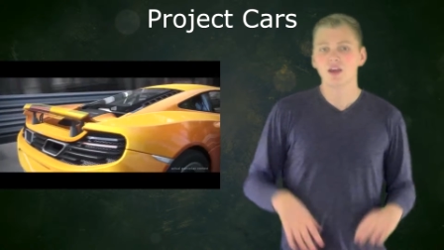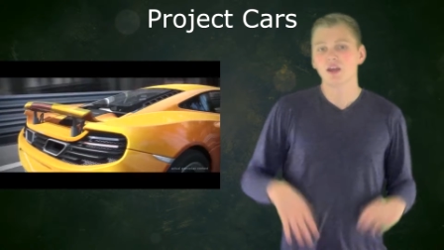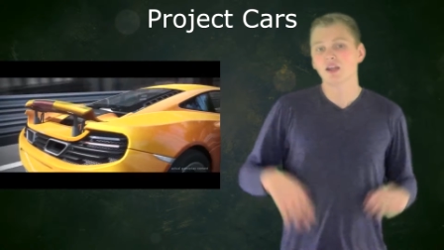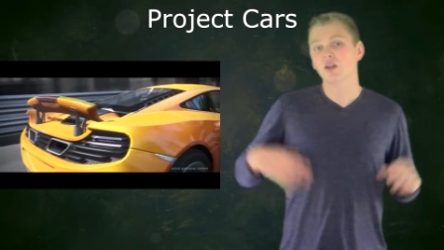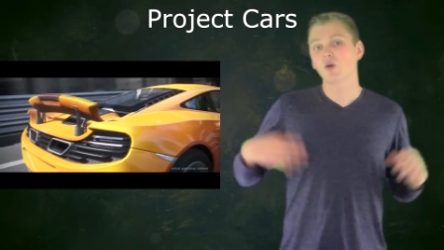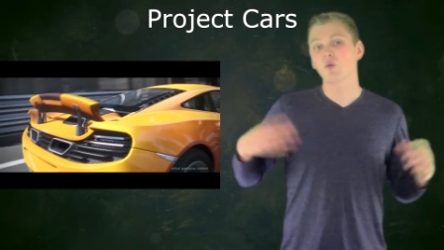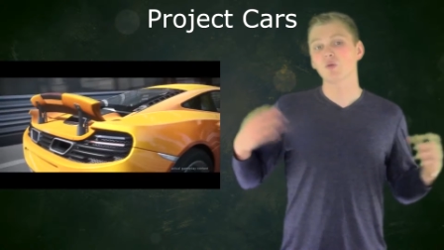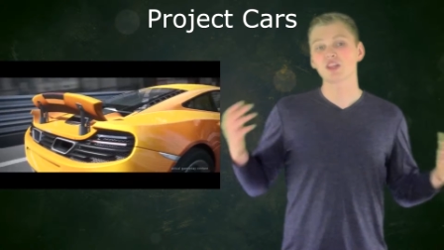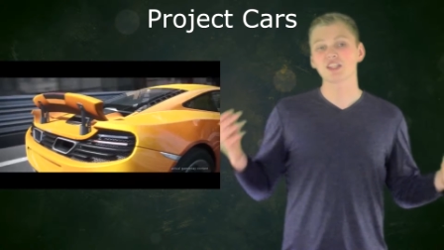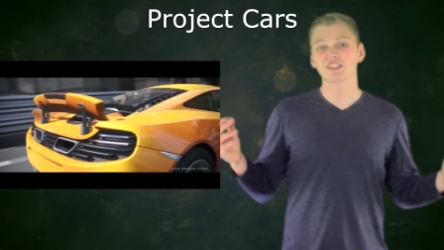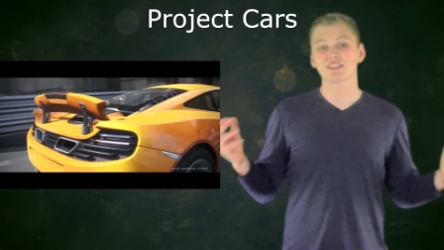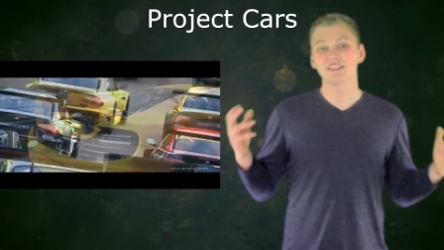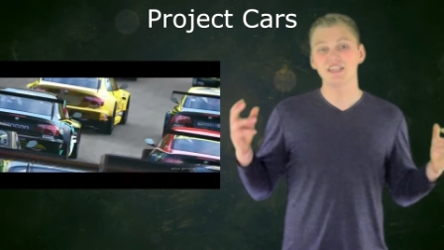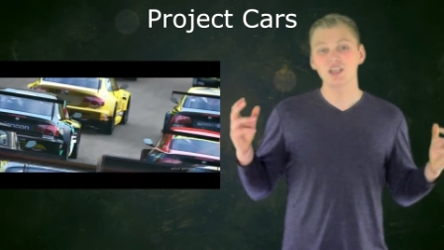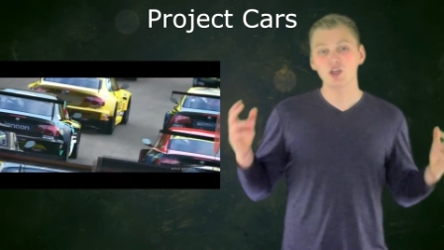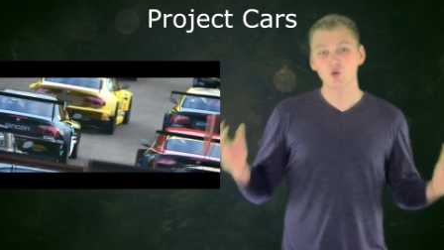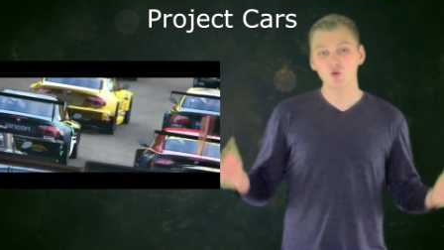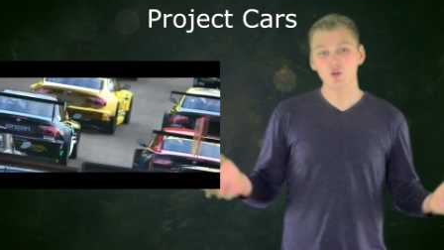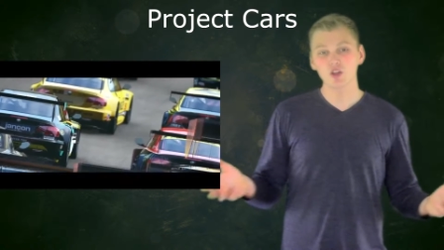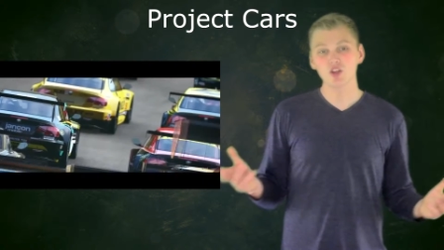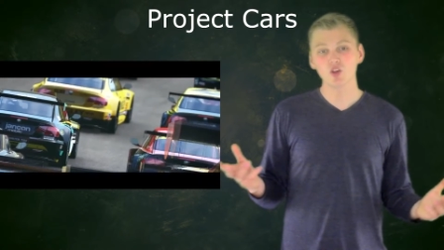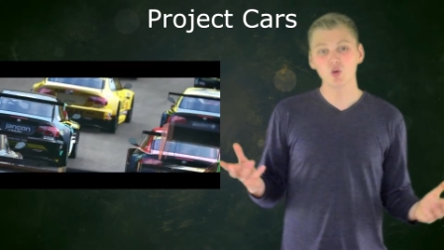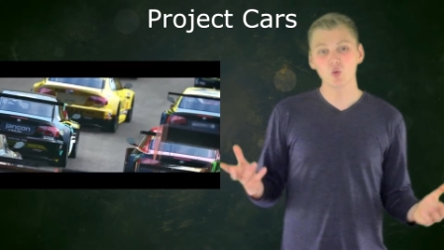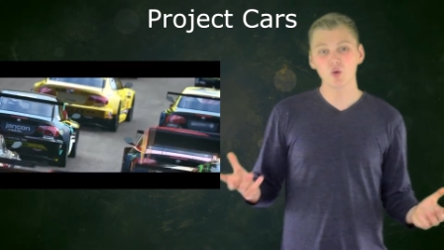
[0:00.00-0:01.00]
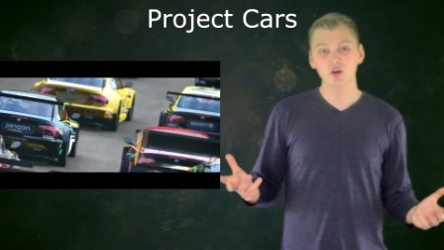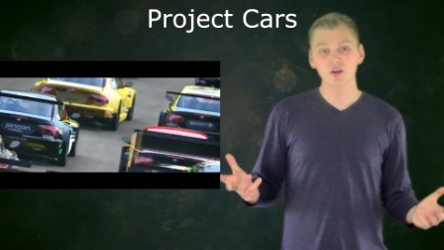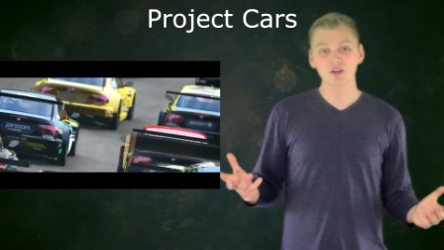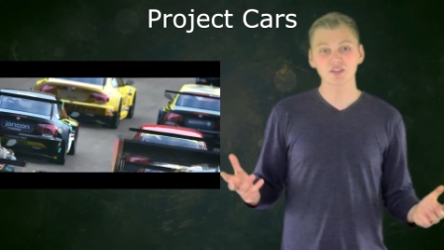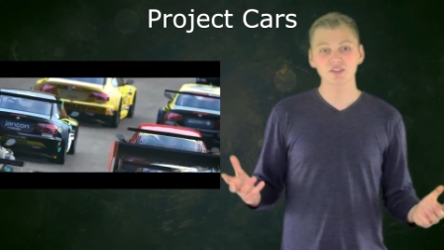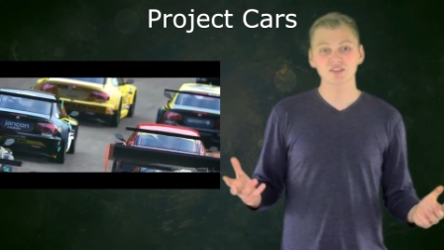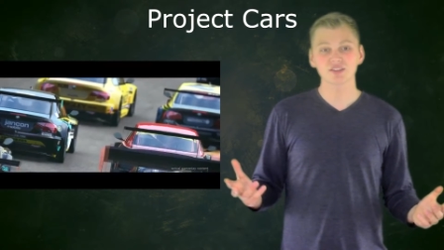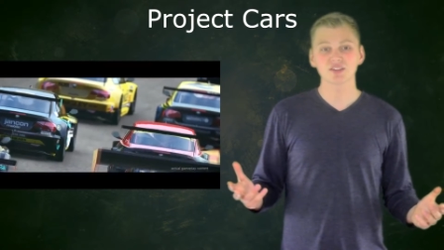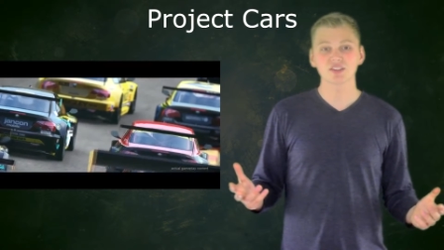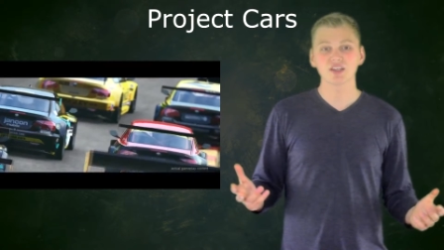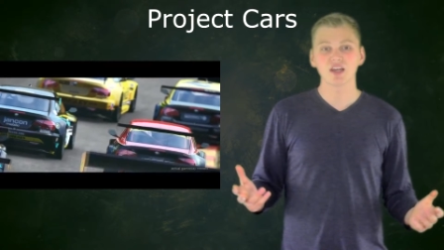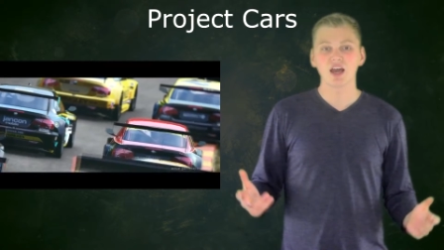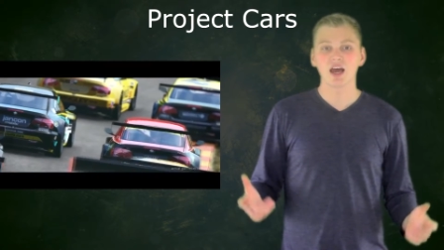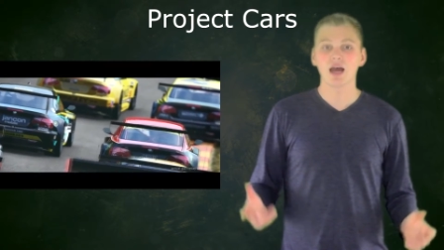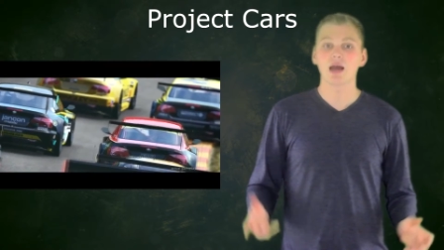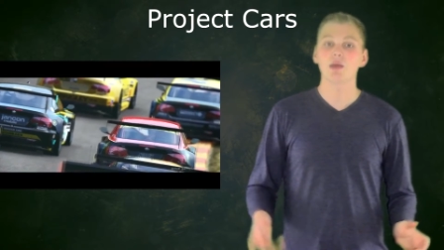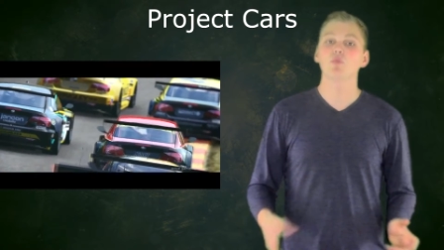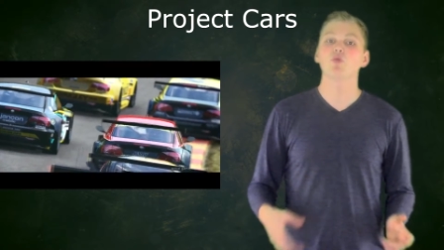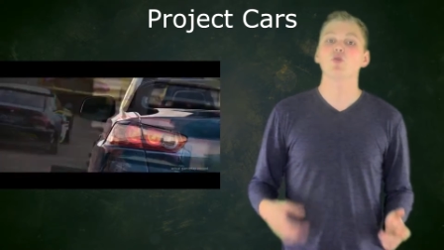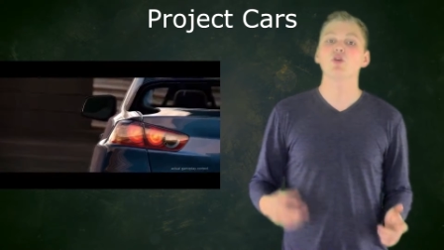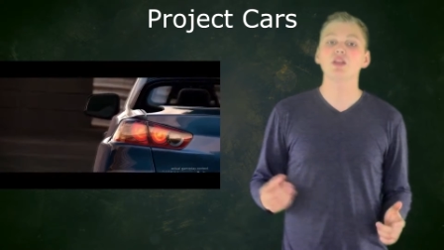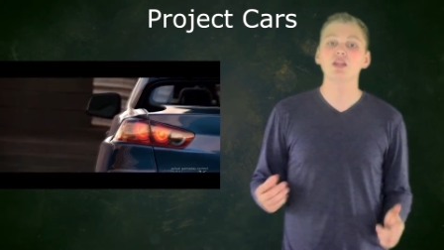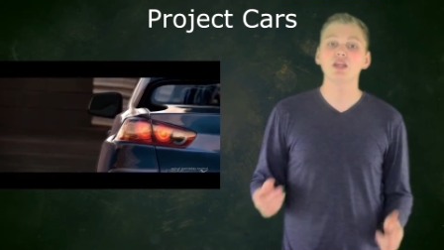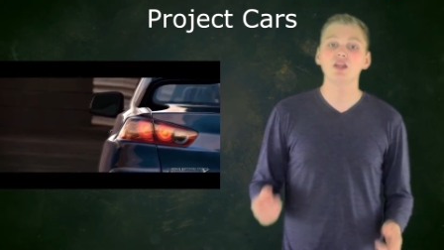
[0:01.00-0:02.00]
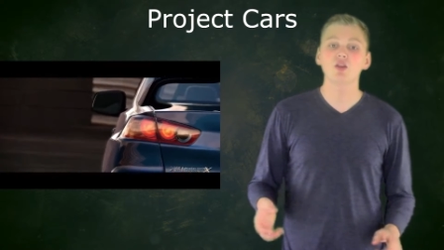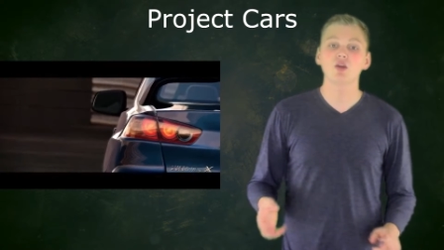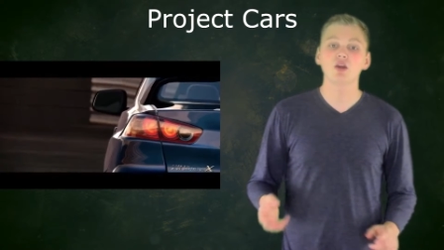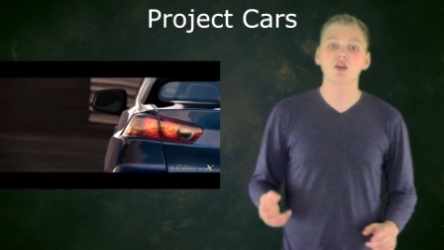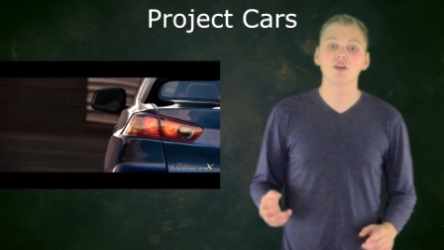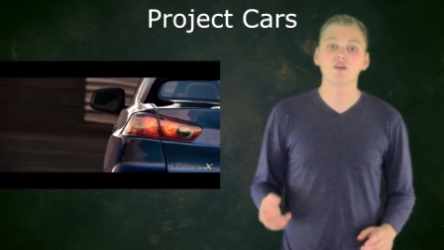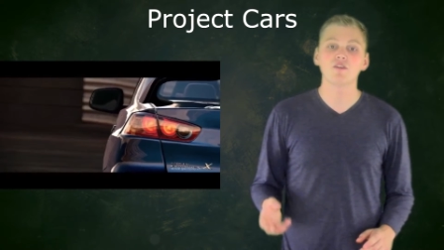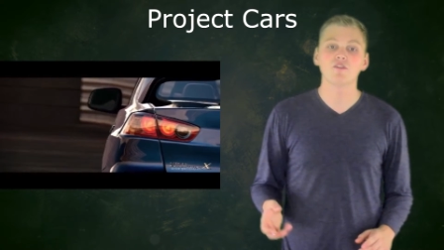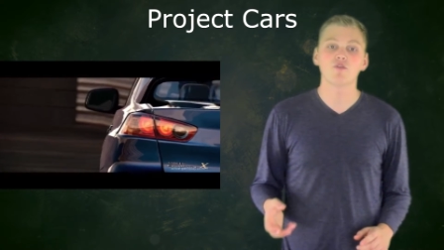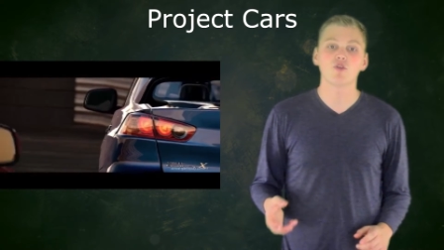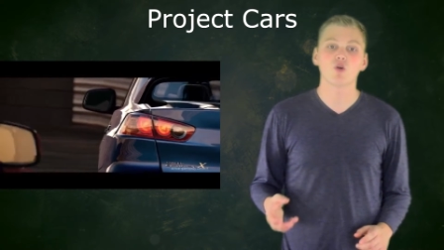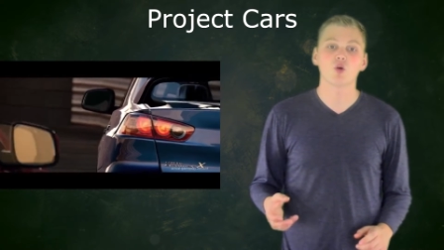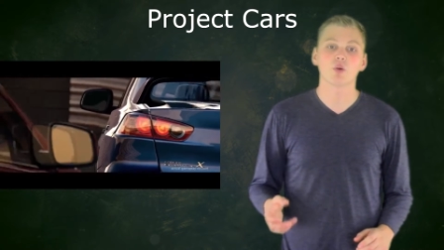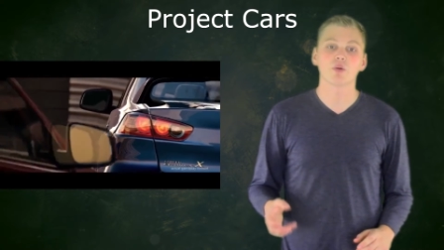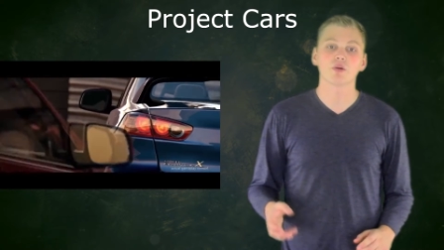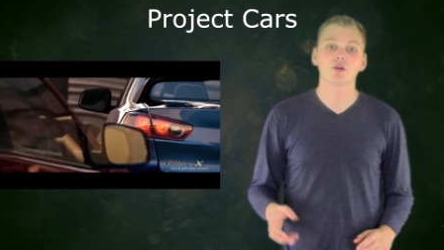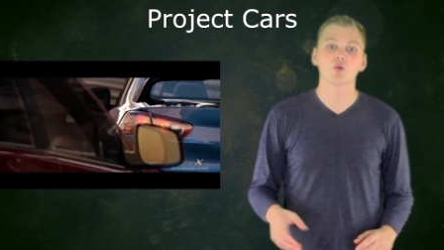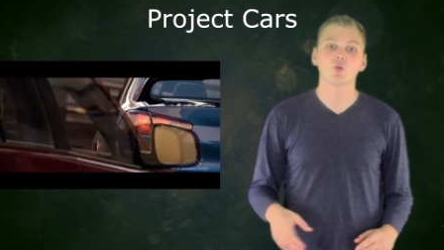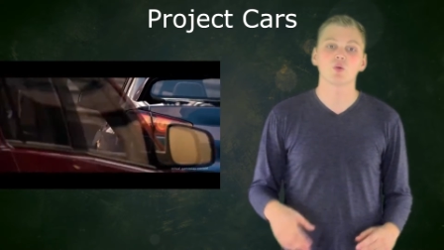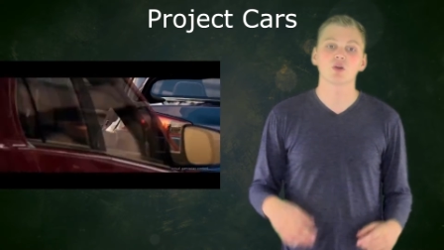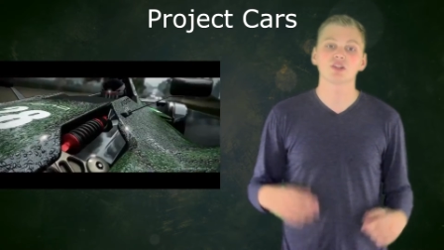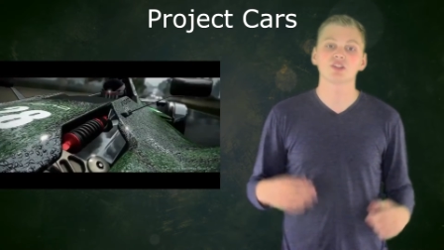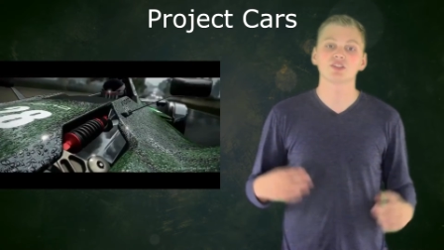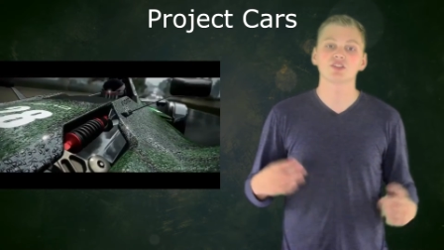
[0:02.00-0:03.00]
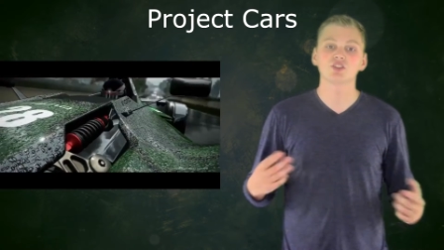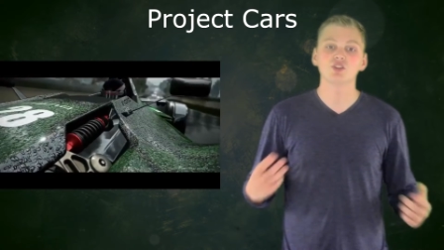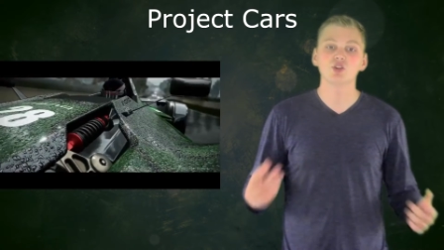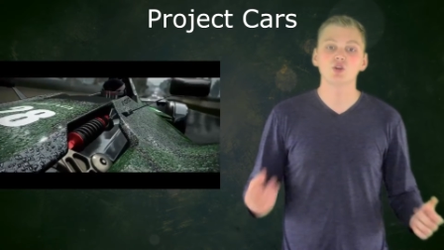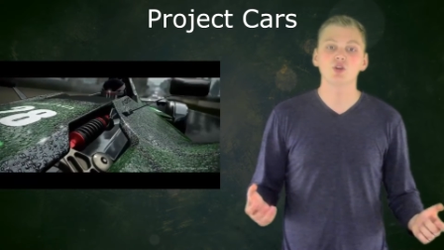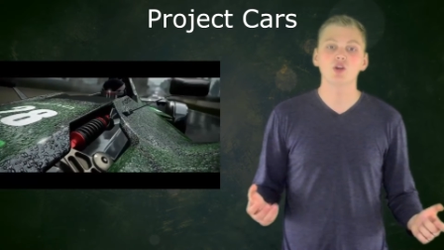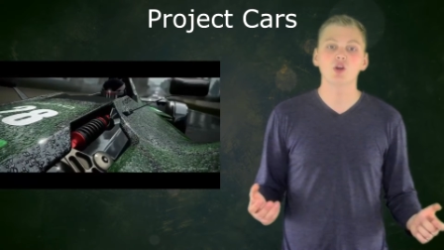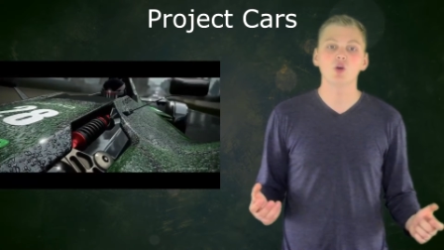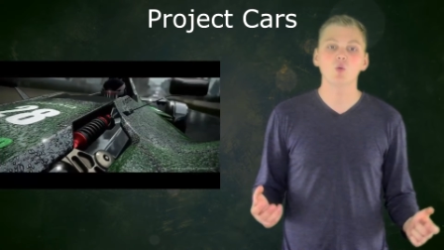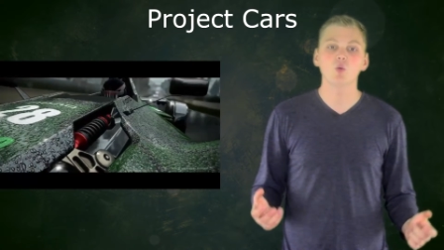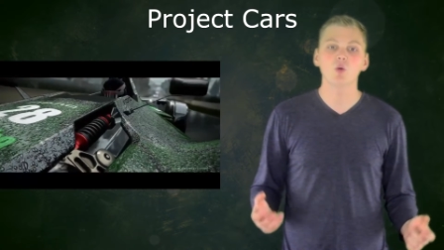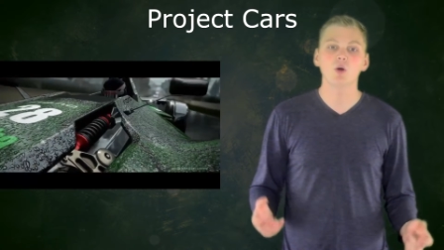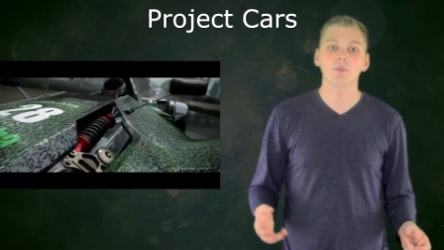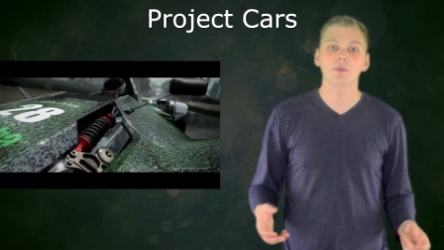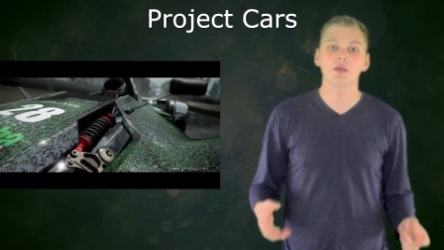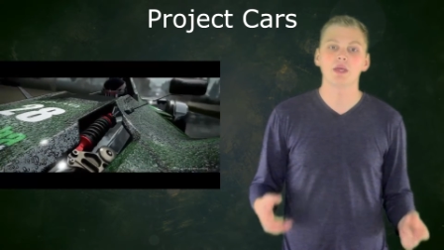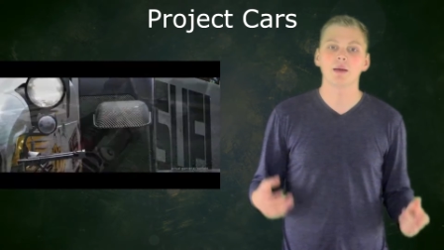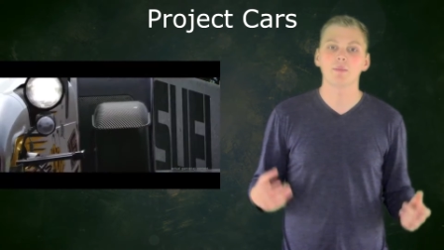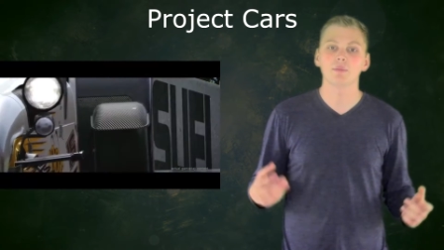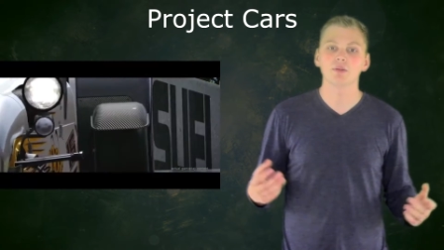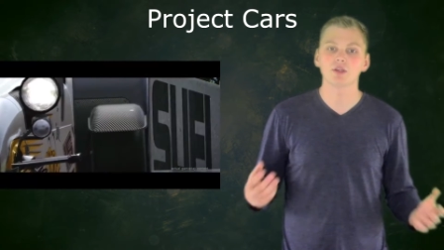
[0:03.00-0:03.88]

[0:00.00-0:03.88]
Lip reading: Now with a sequel in the works, I'm really looking forward to what the studio will be able